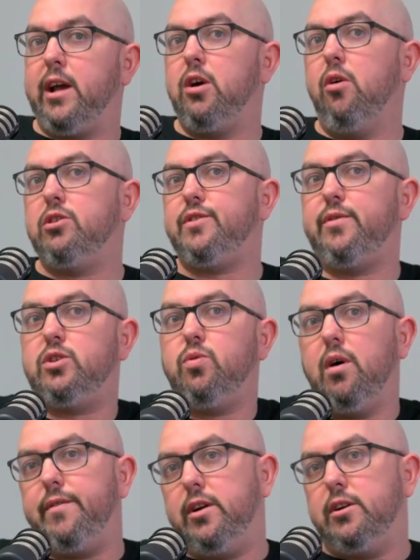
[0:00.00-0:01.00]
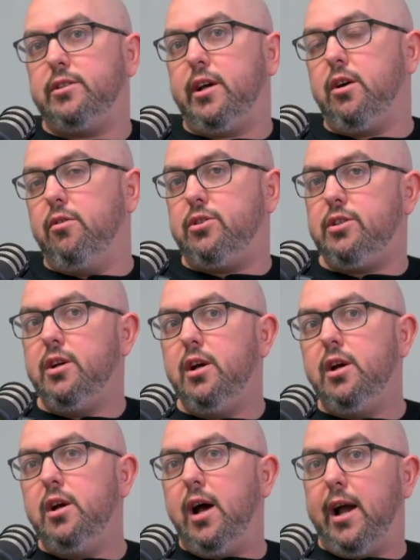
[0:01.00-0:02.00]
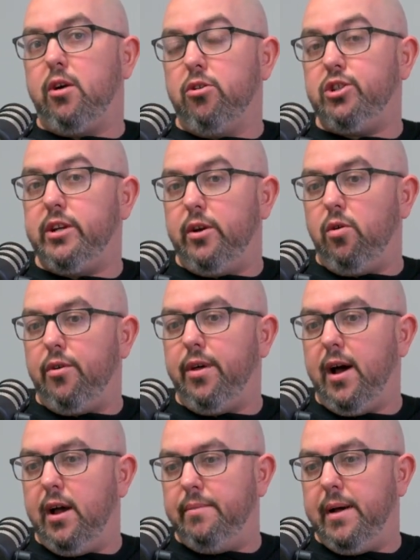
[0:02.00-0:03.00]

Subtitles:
coached for 12 years. I coached at North High